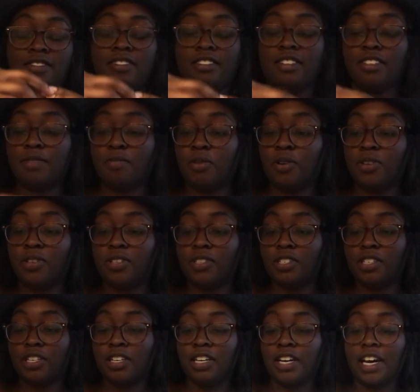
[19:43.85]
This
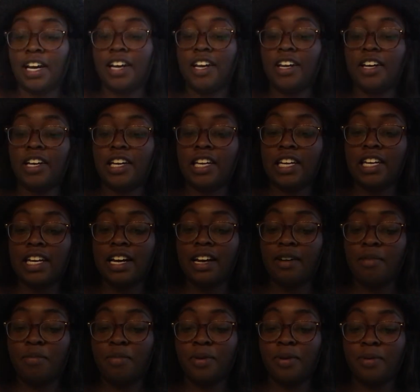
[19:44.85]
person's good at cooking
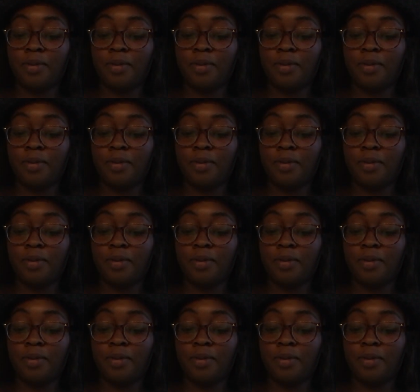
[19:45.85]
up.